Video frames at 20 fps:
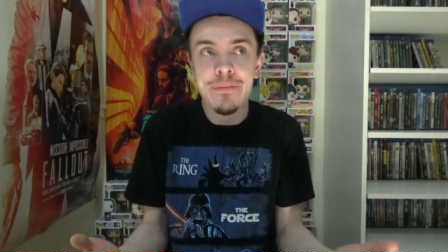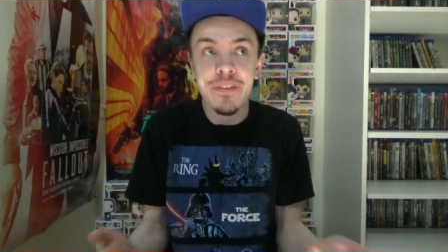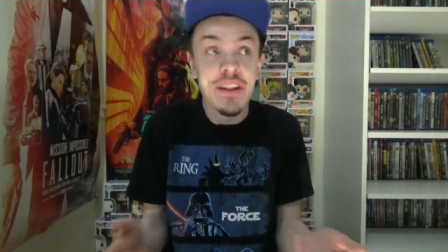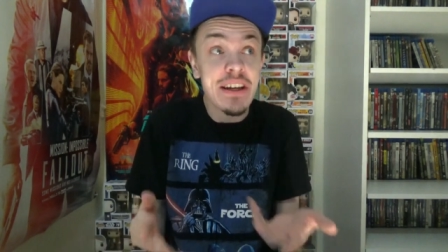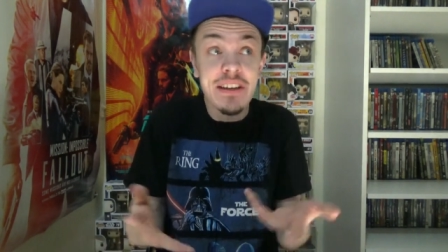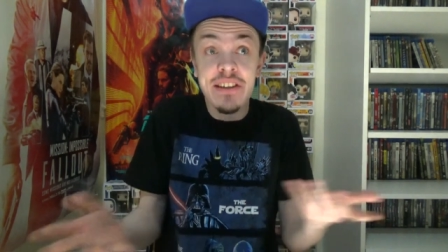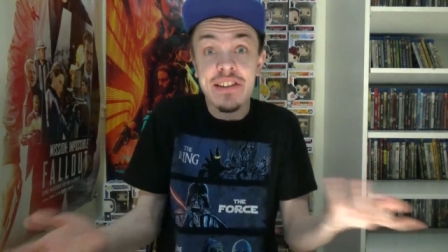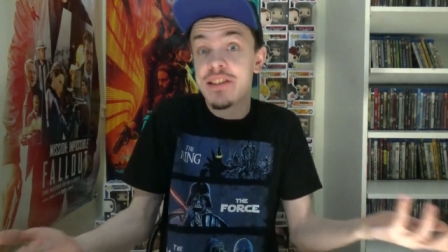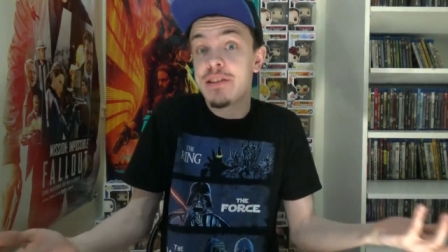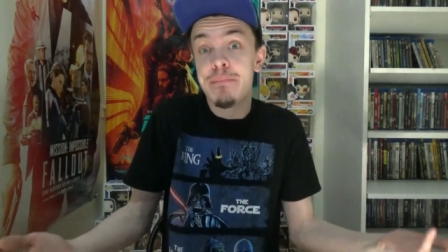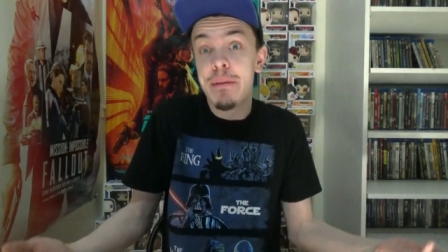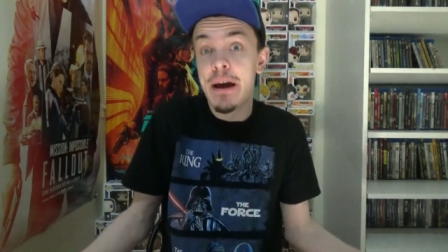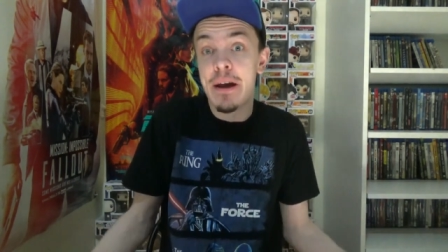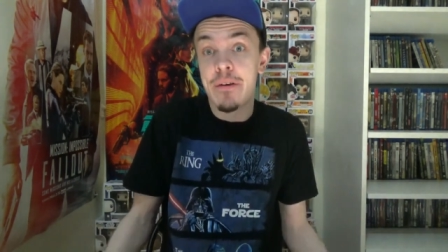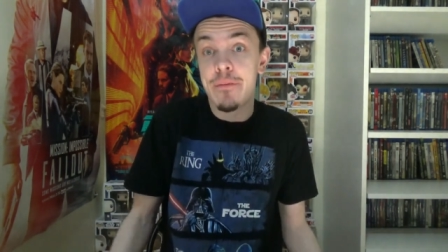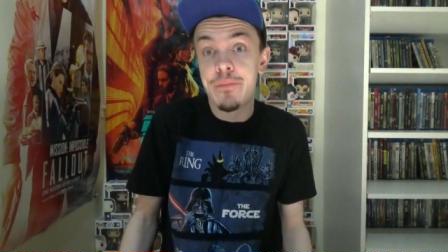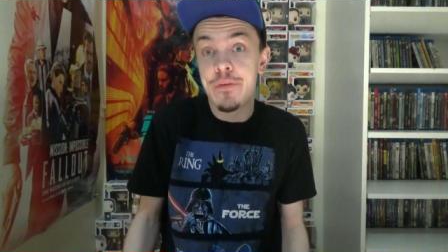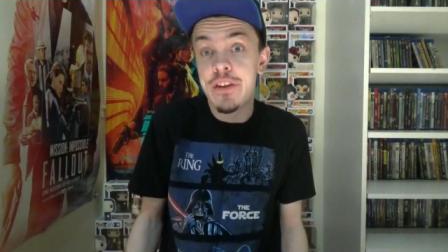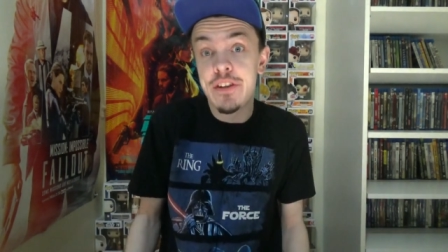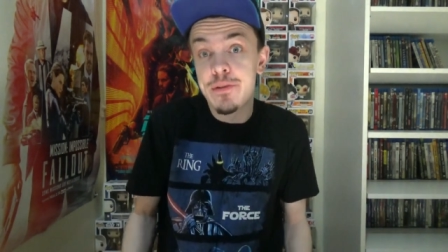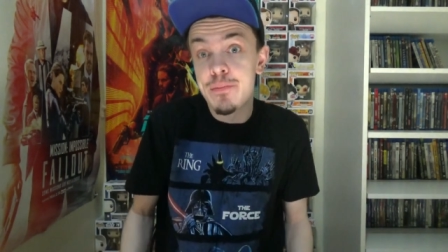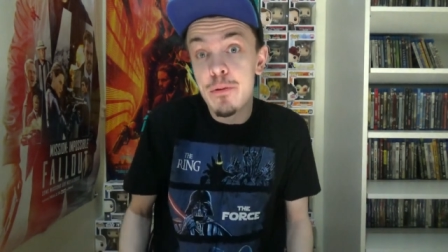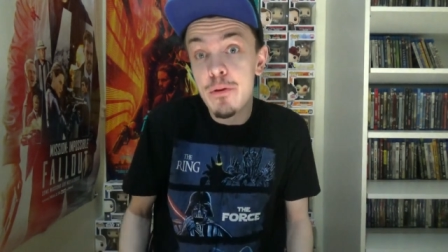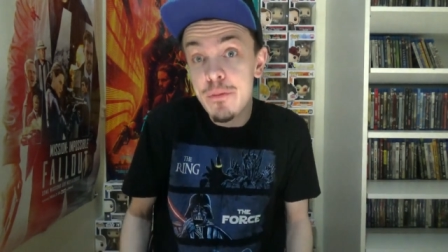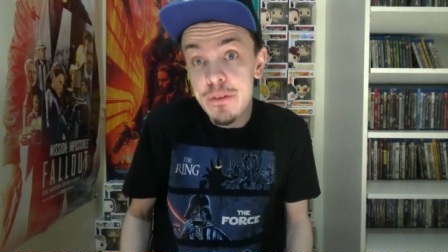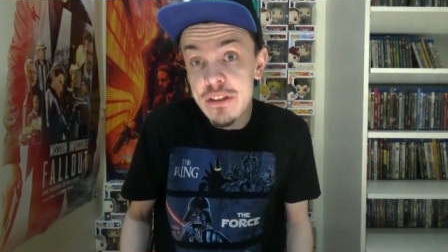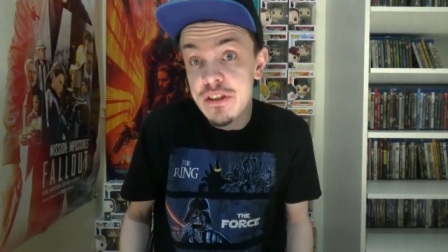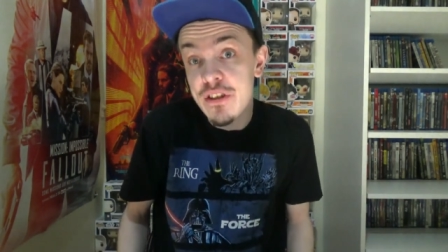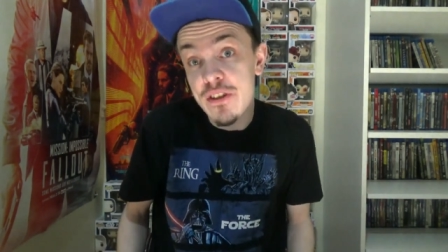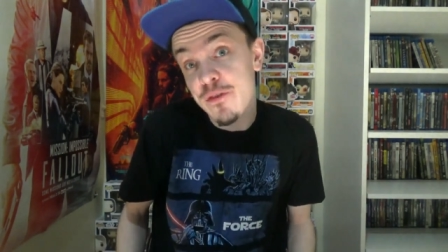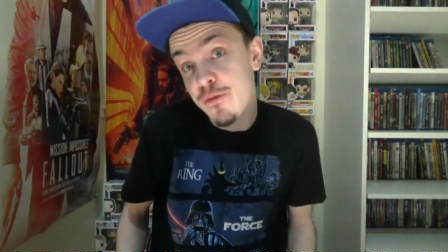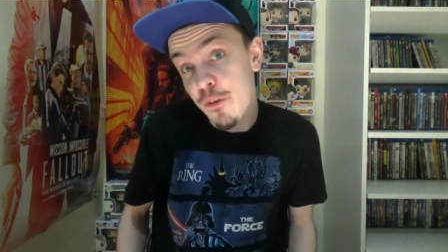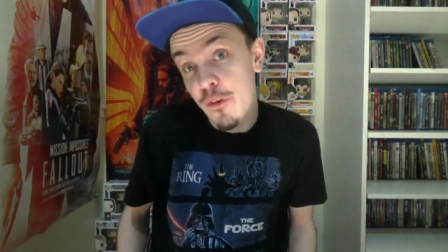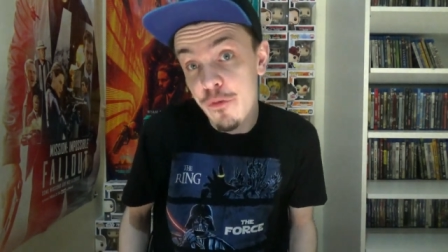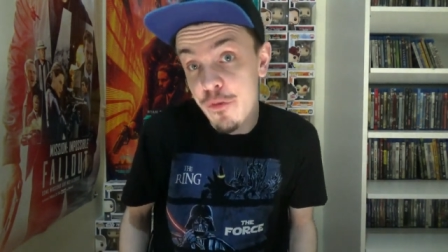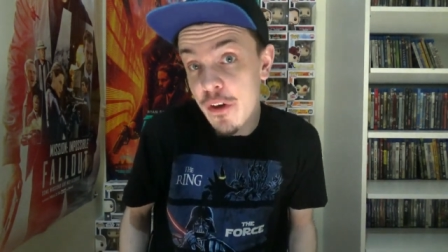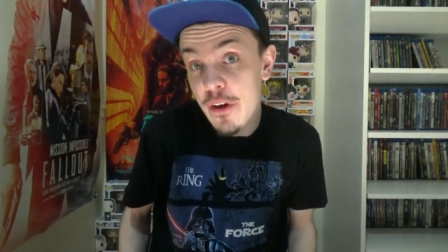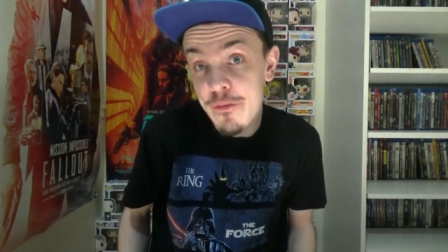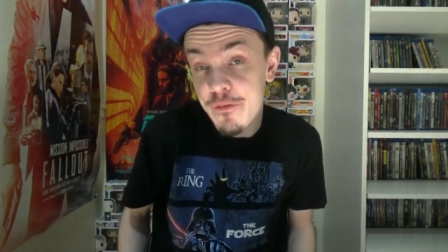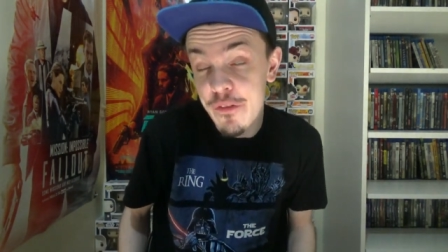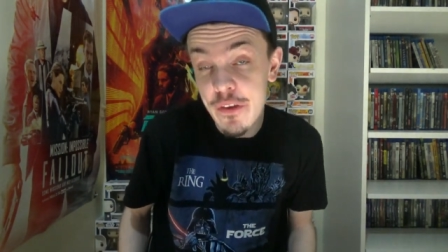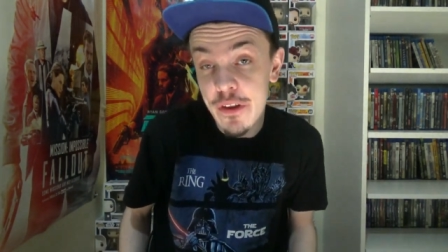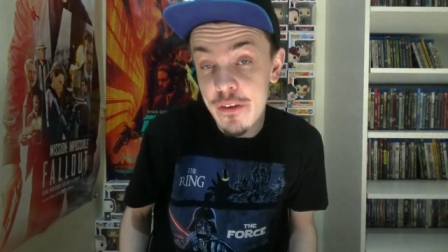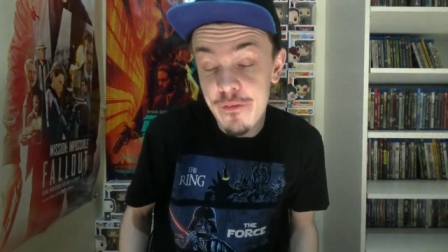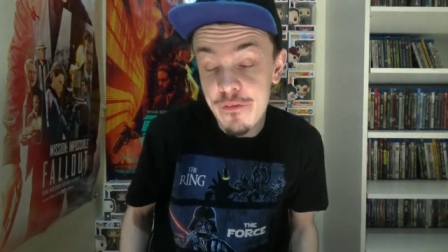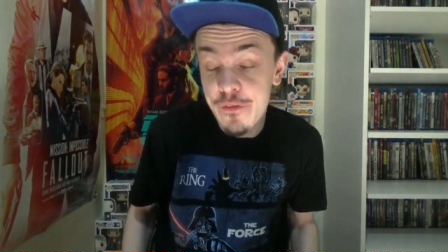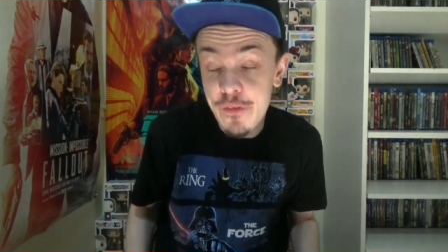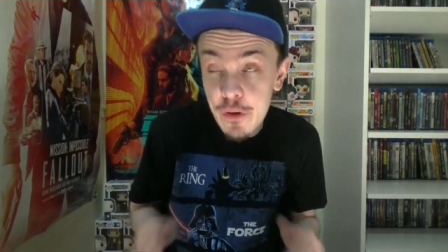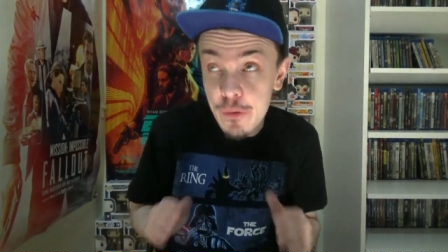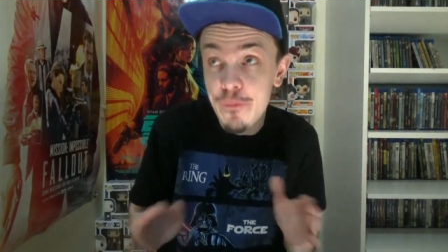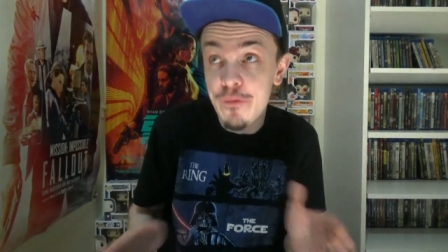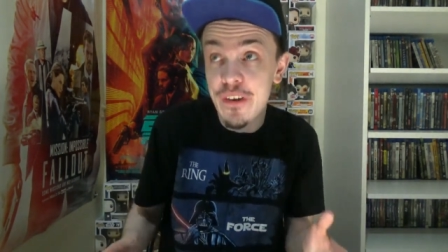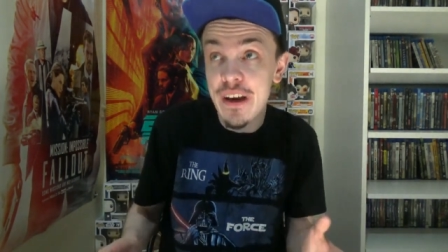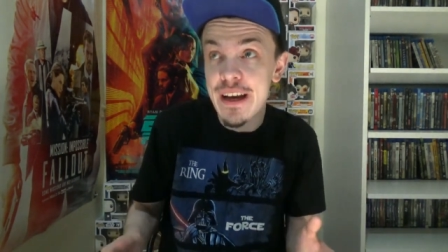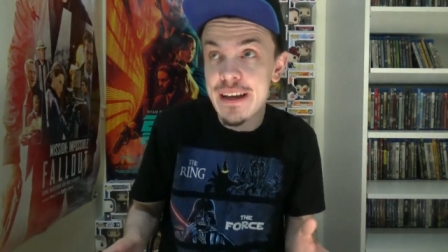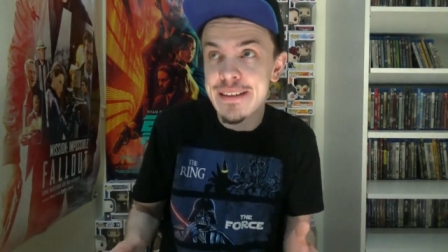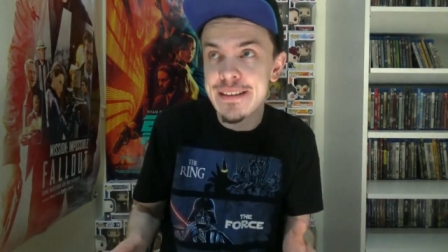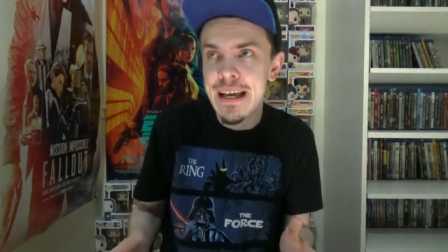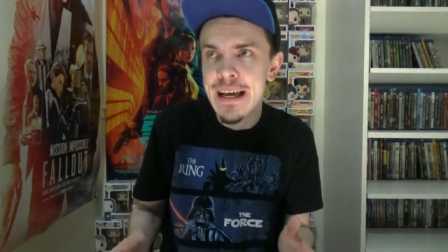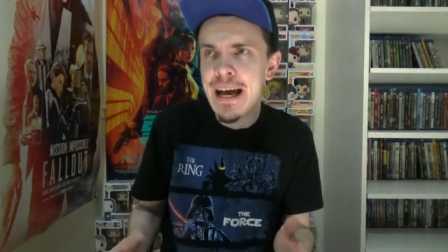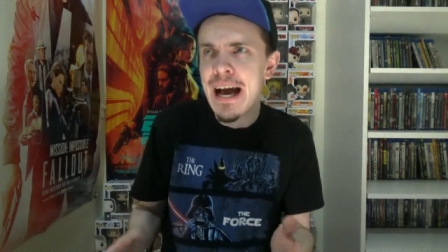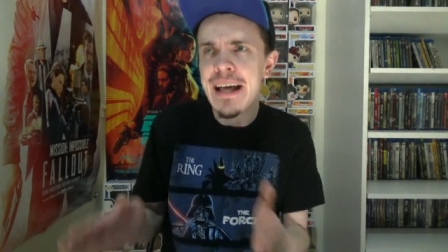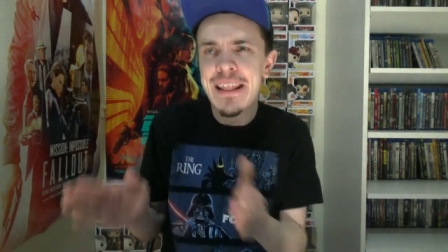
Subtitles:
that doesn't matter. This movie's just for film fans.